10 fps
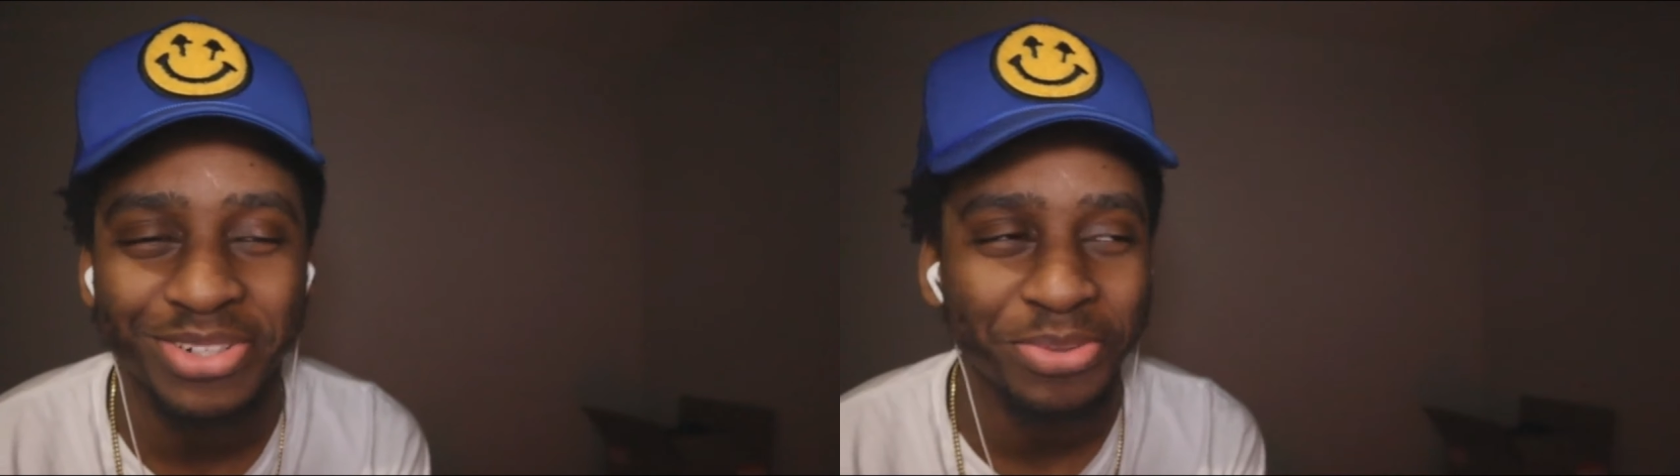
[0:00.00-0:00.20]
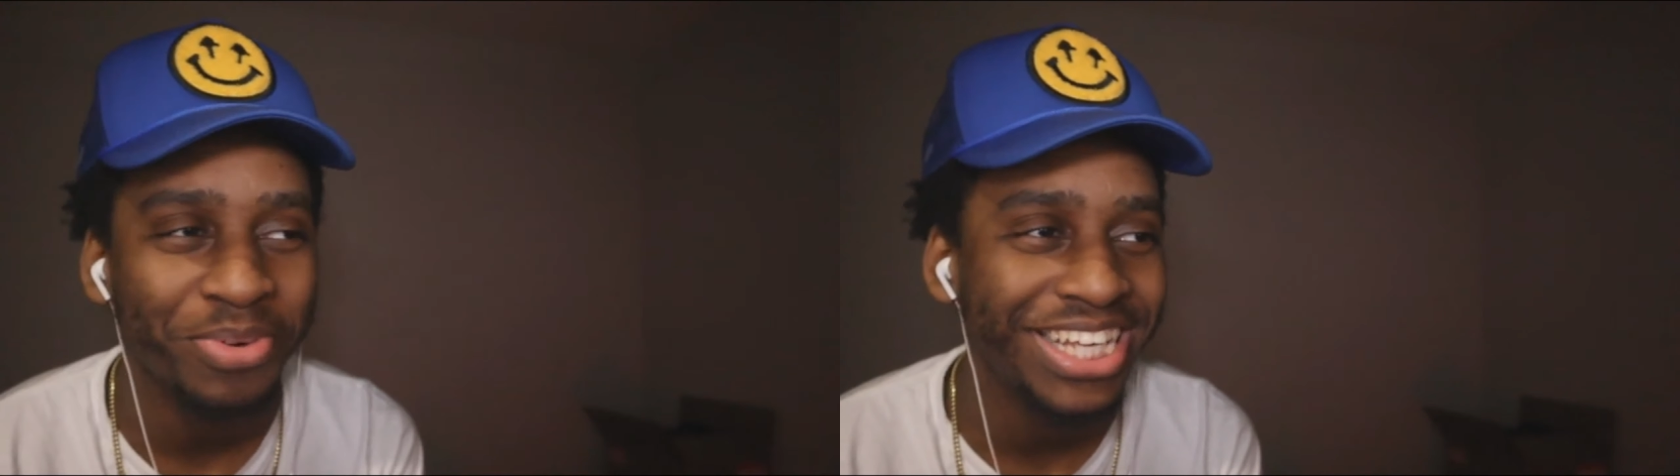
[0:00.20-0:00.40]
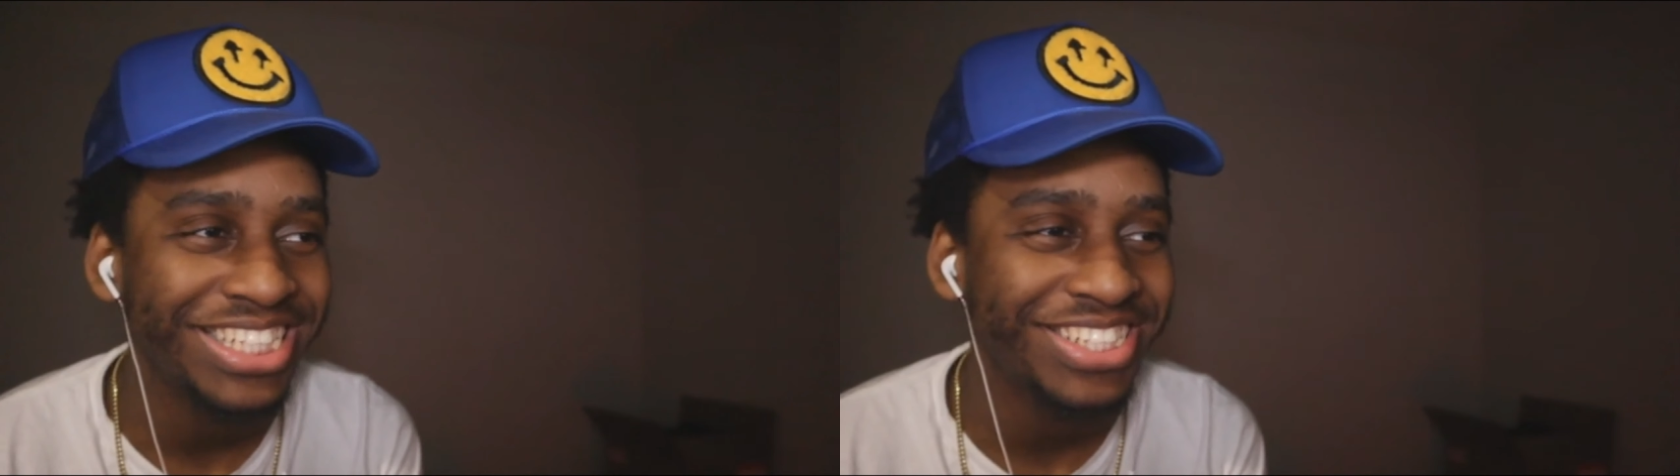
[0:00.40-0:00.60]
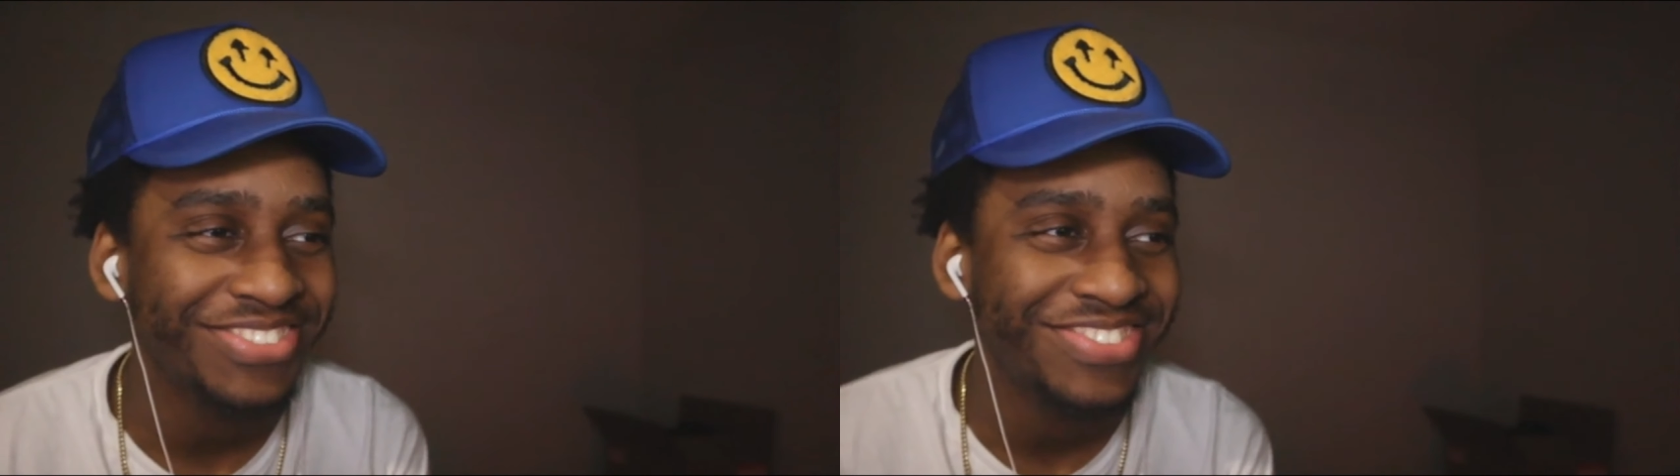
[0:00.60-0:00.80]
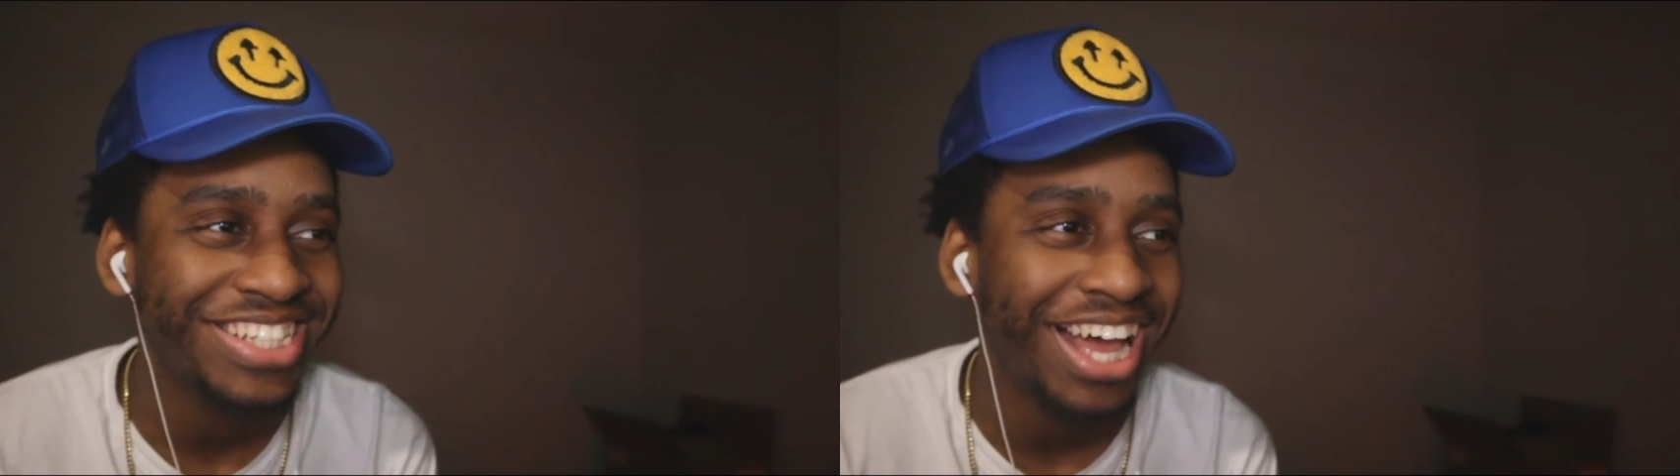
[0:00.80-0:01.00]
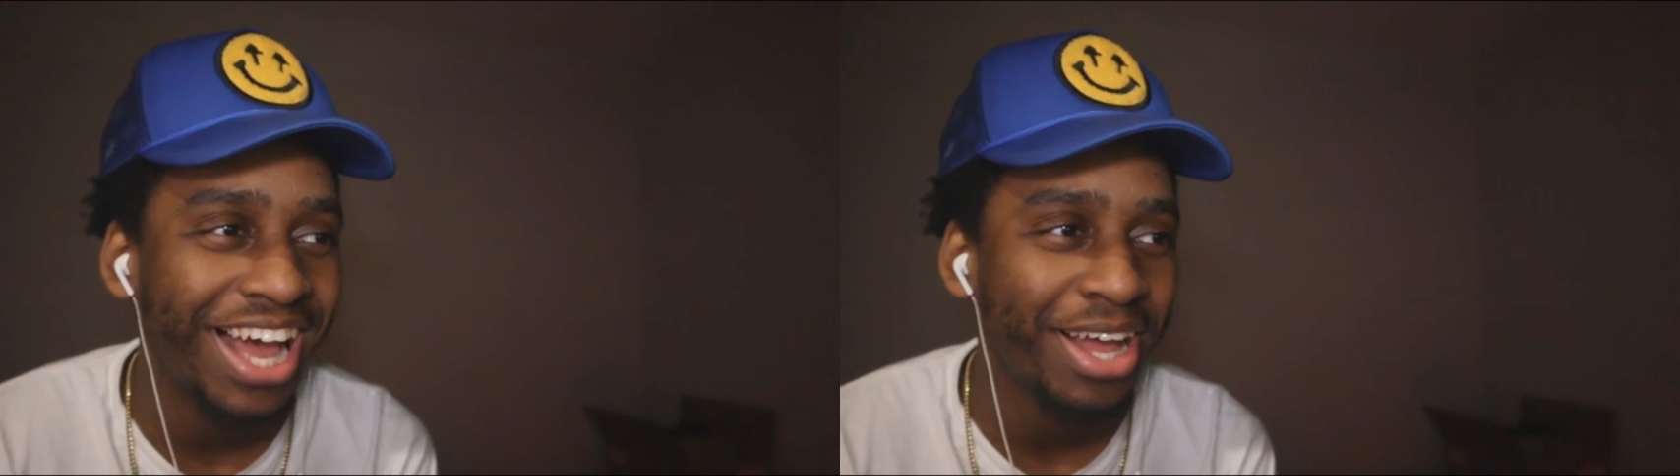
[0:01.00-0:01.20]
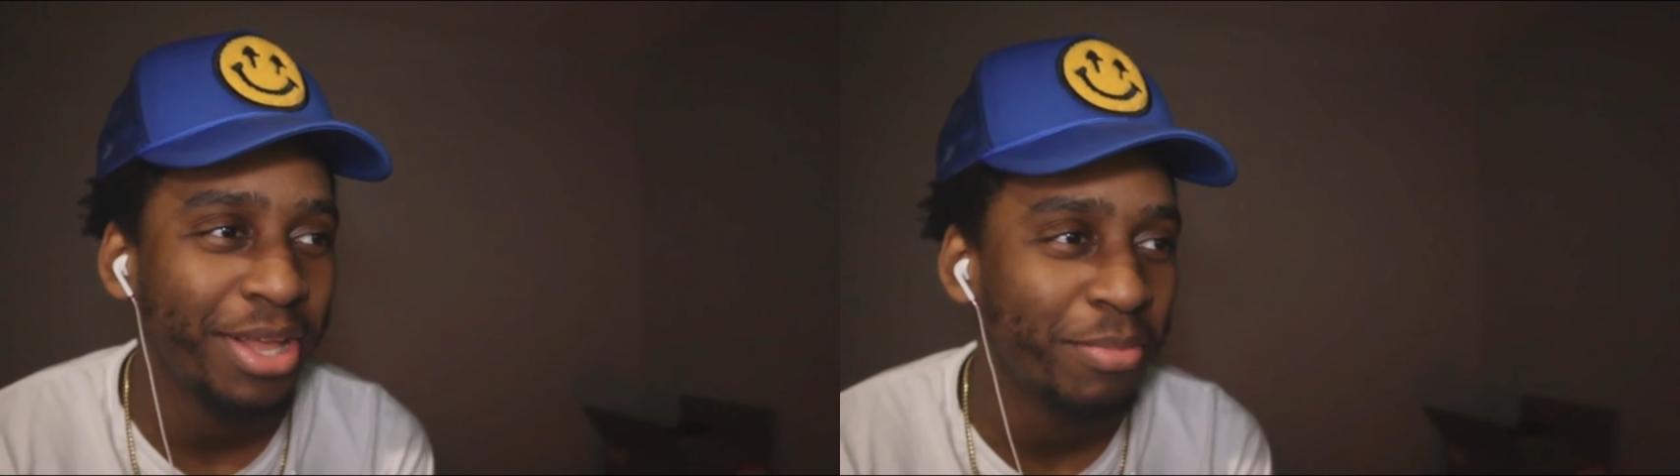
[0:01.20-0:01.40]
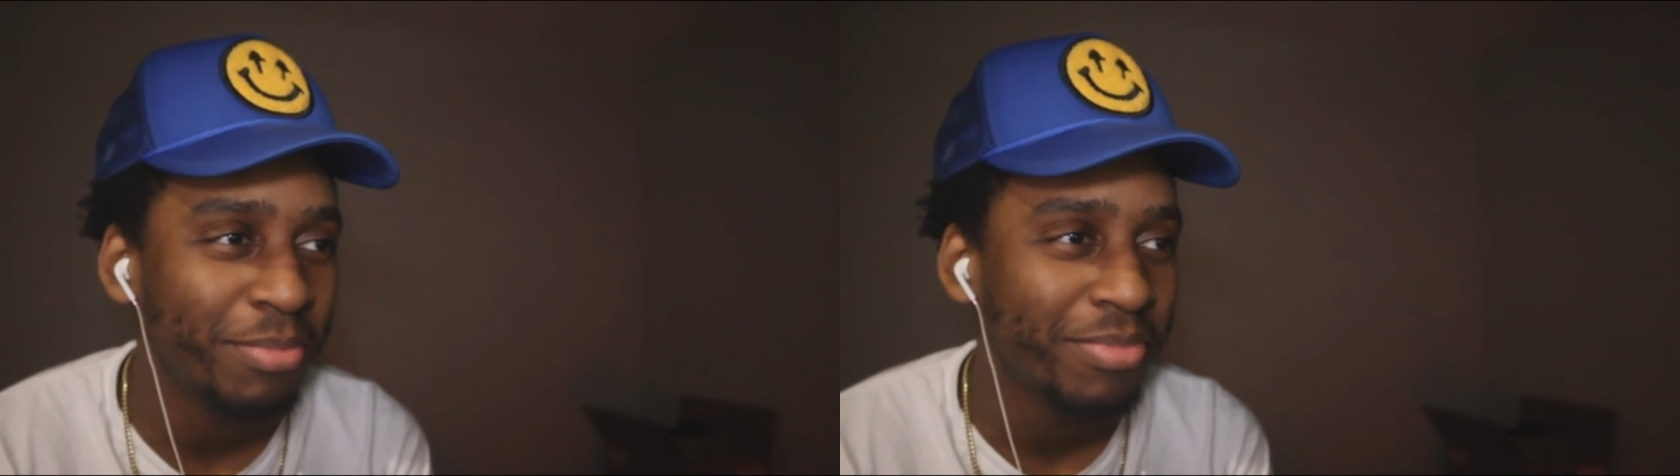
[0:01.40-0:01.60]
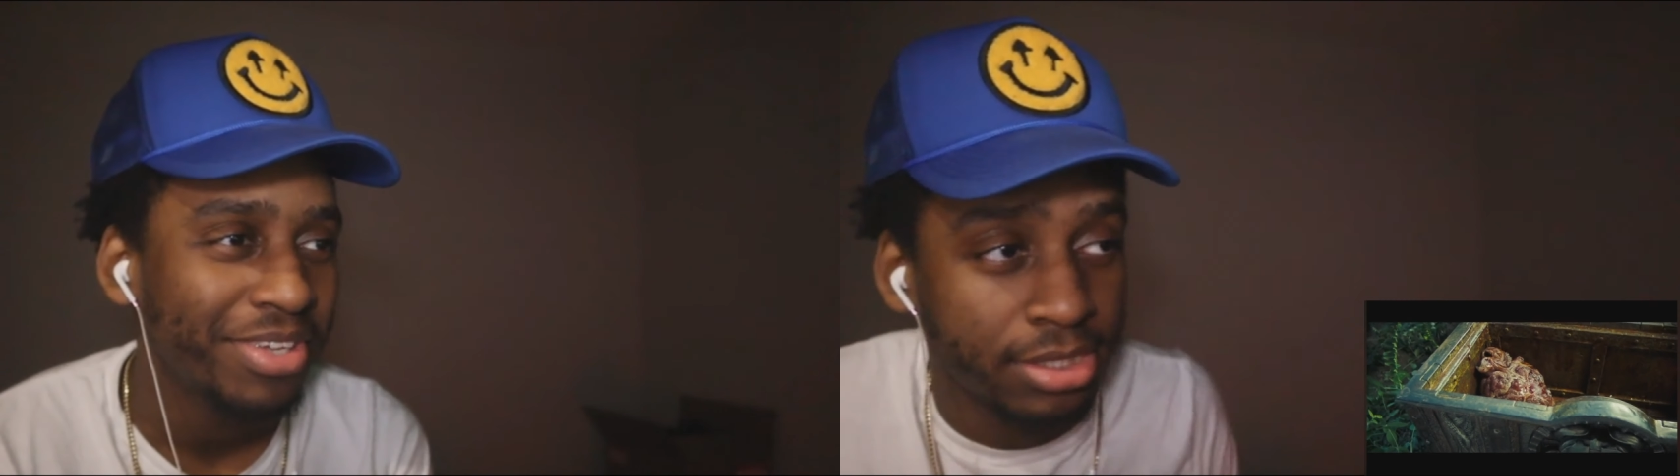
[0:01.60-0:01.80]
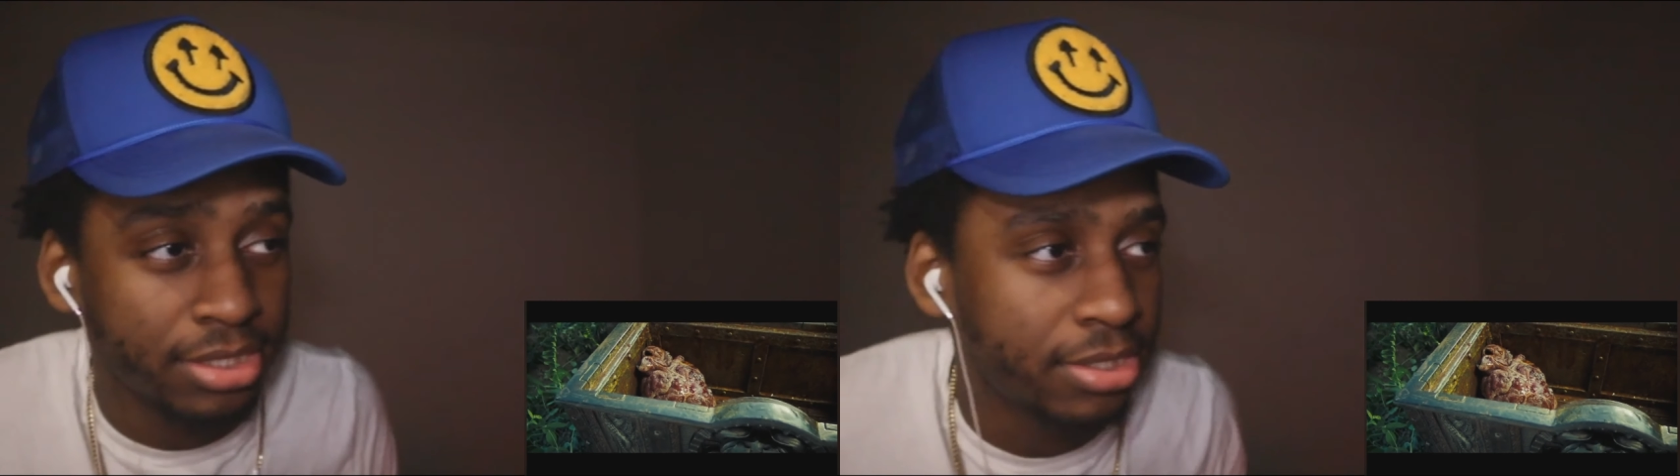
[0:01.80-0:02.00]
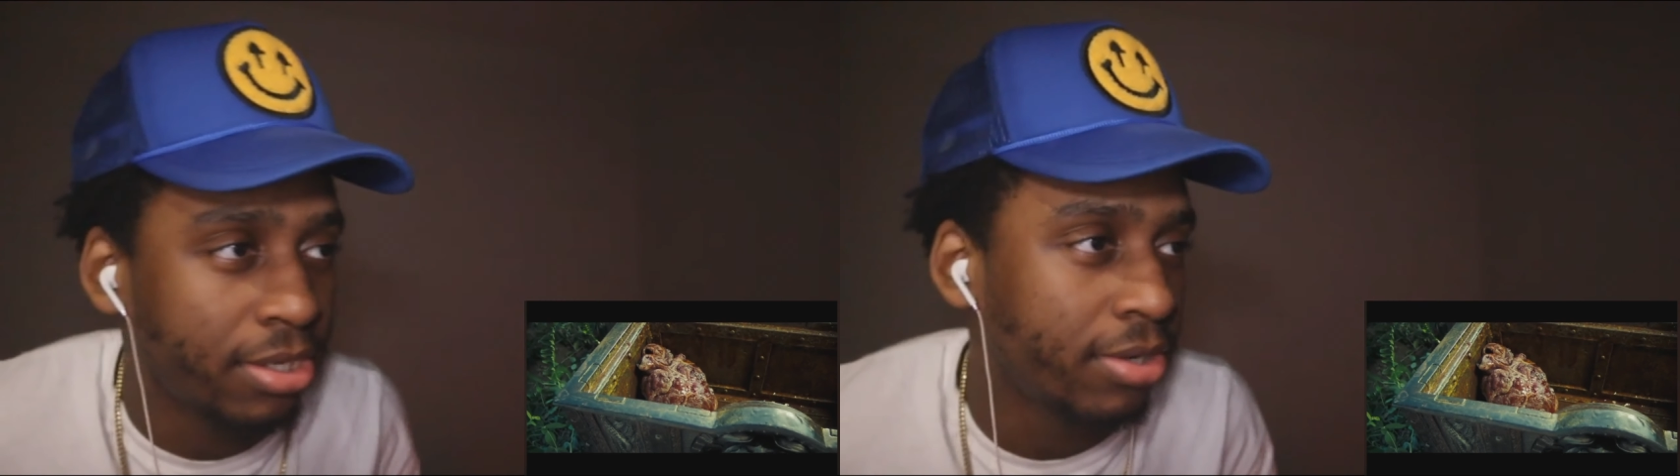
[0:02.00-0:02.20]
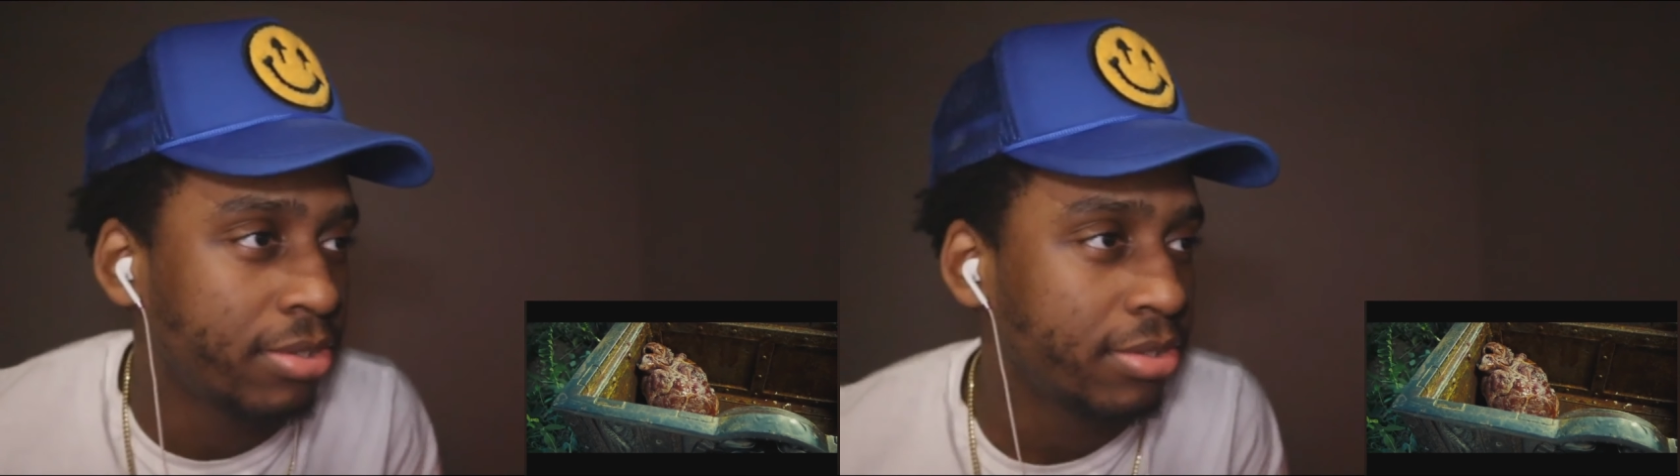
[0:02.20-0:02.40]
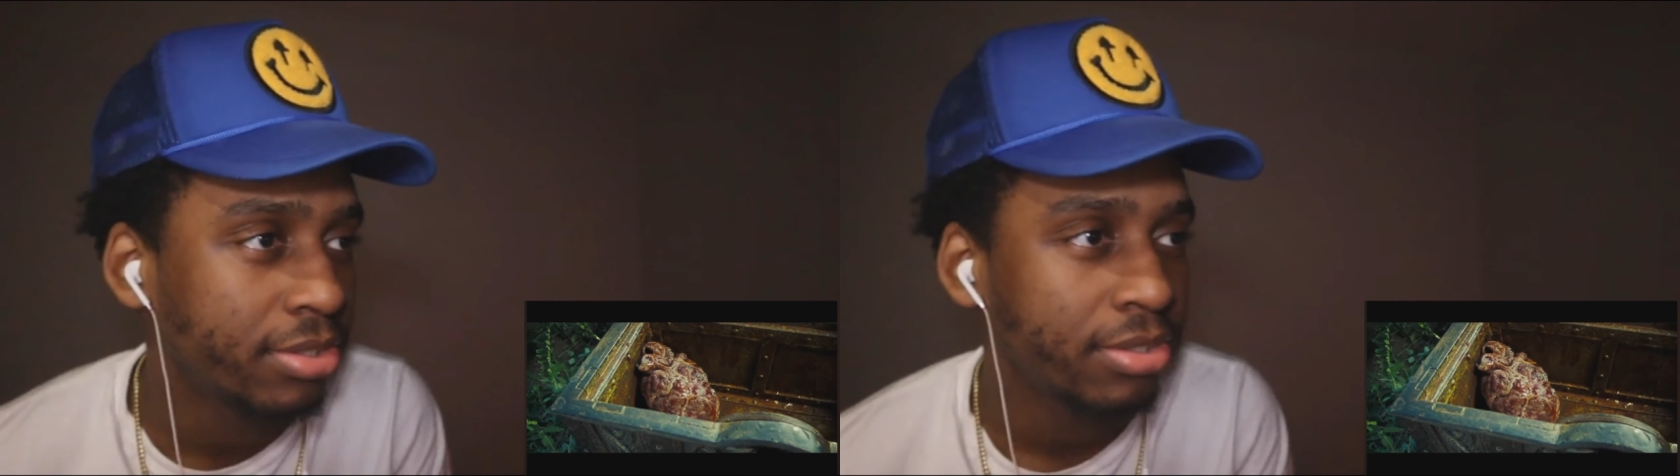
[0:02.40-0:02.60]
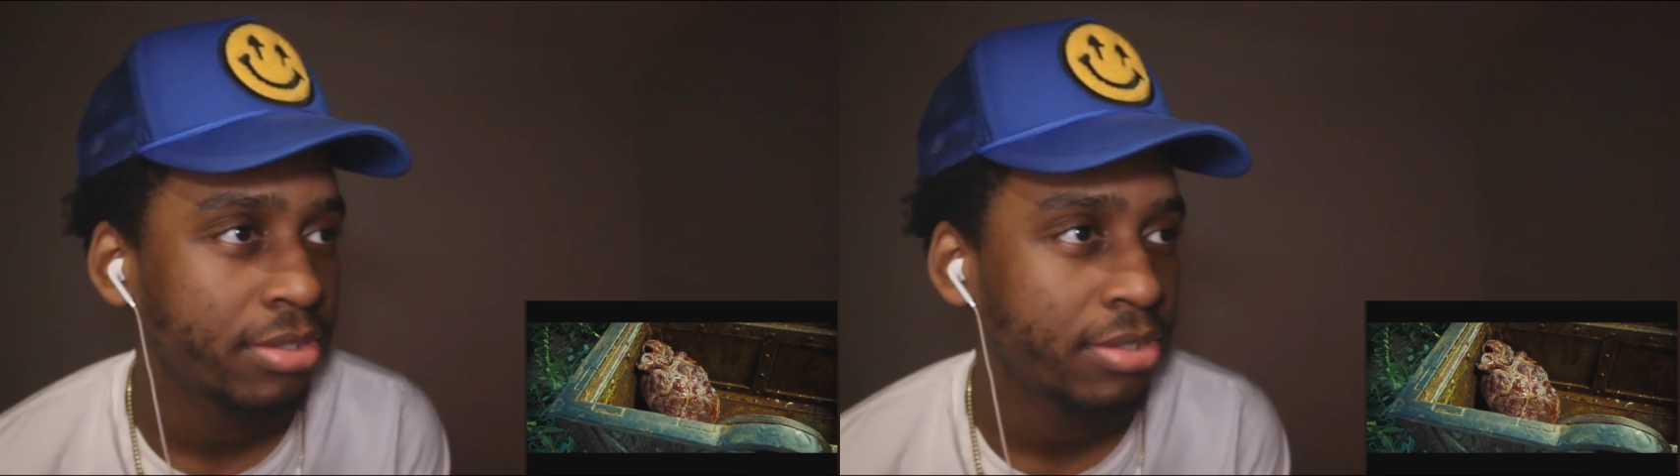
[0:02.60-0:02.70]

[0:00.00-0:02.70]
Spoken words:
a waste of time. Actually, his heart.